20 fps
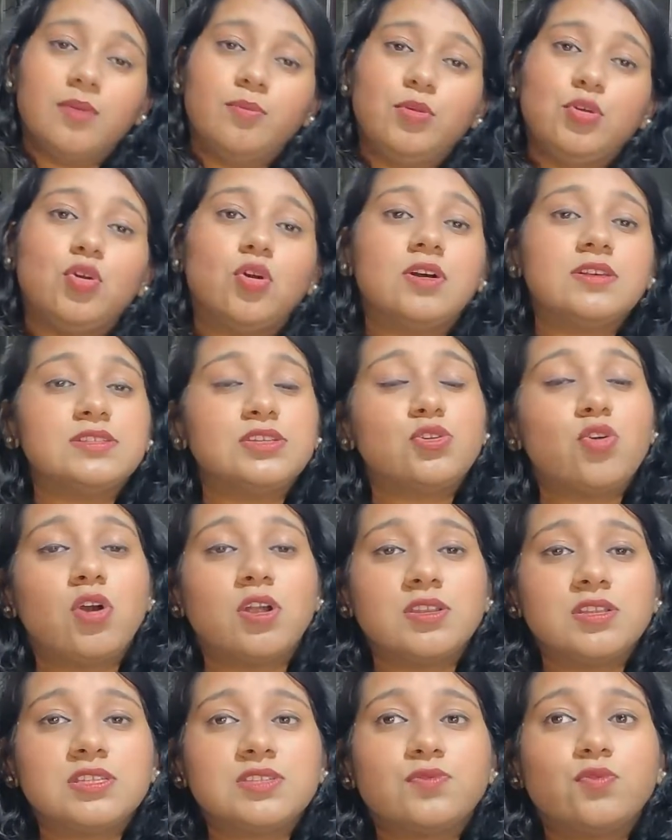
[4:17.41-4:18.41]
because you
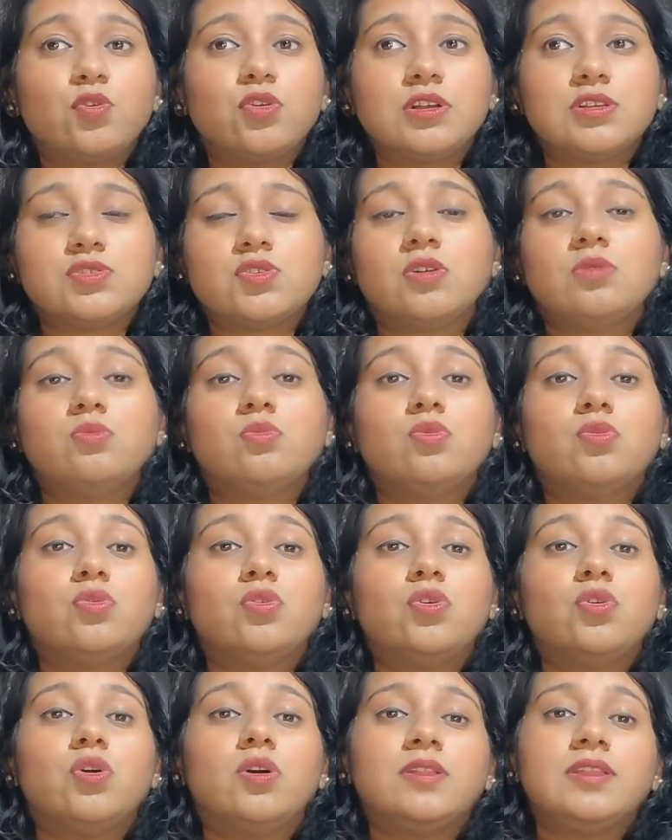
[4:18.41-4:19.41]
always focus on
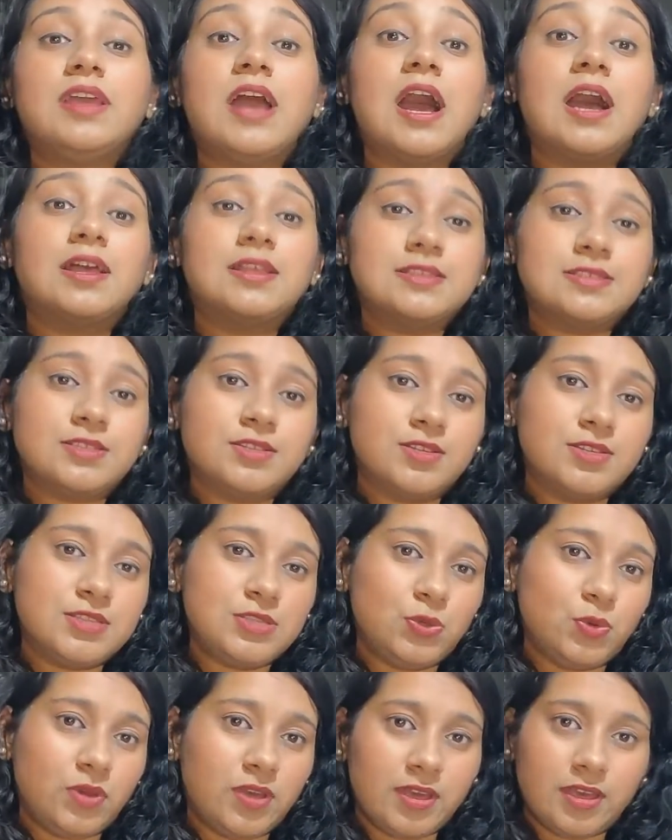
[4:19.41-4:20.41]
more on the
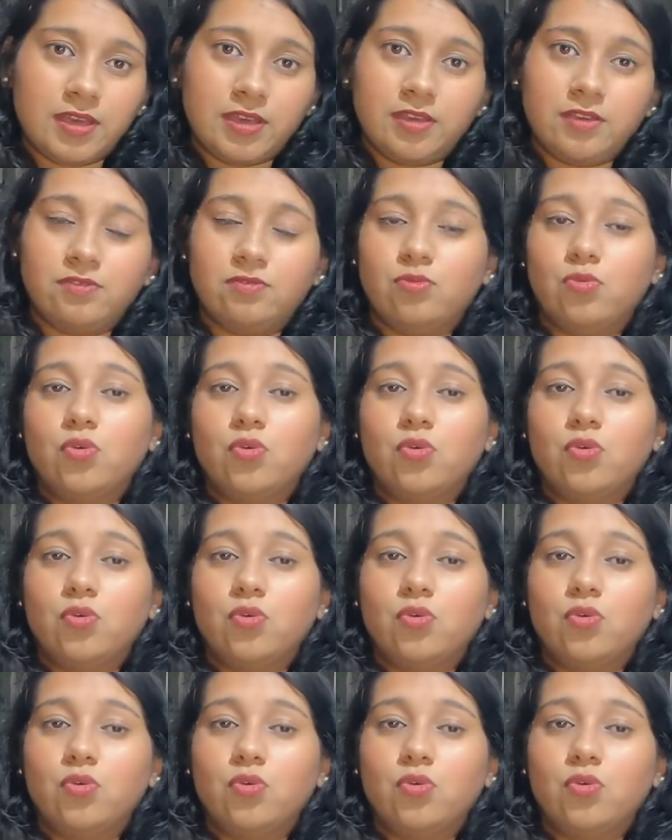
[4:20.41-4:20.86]
answers you give,